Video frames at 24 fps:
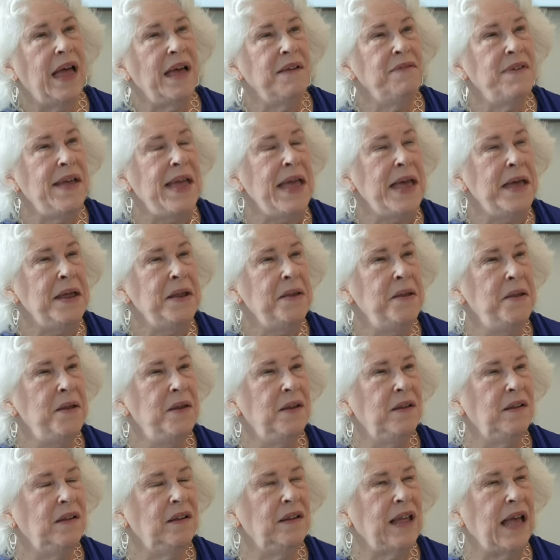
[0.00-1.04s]
I've had,
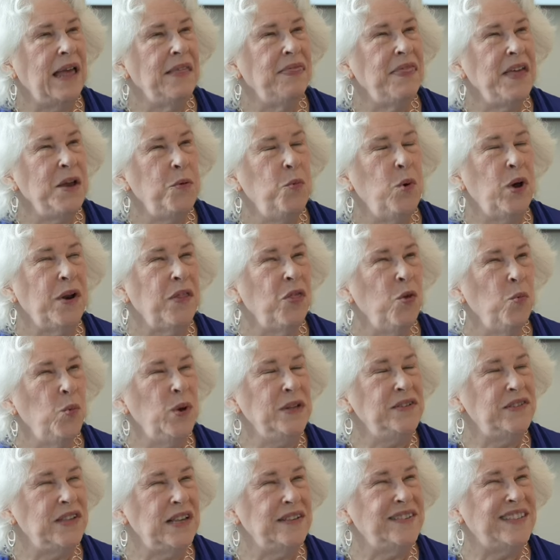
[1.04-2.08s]
I think, one of the
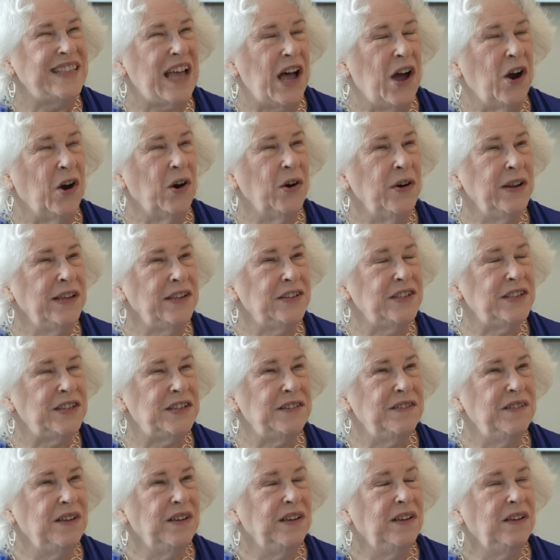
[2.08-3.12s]
ones that's the
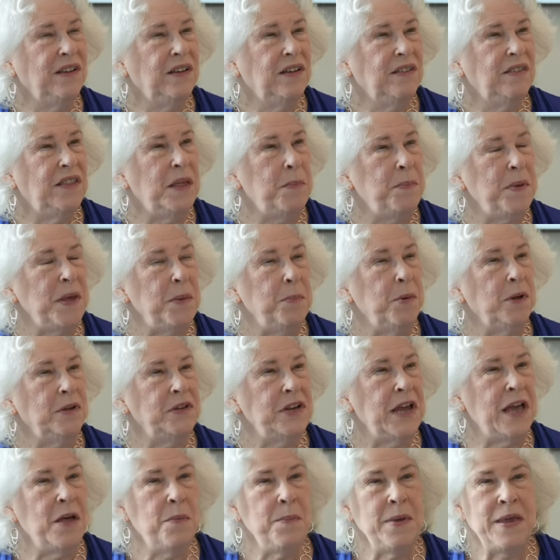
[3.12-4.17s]
hardest that people
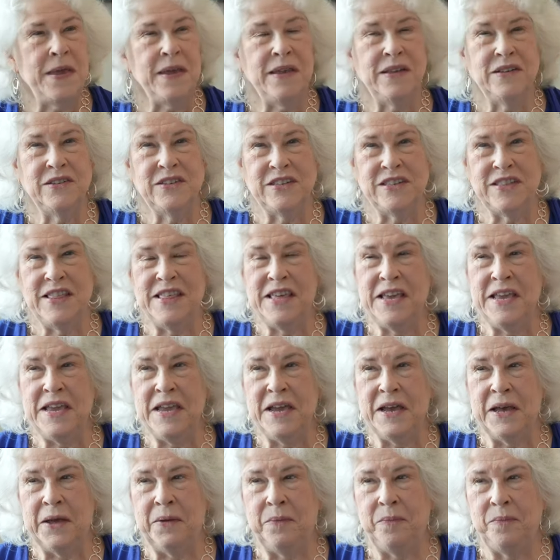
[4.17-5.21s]
tell me is the
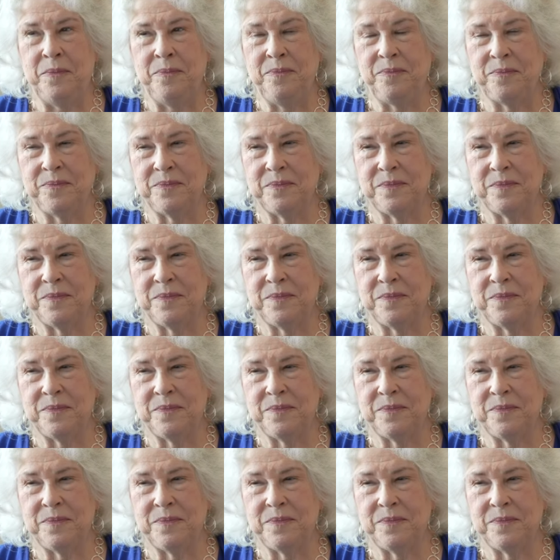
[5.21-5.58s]
um,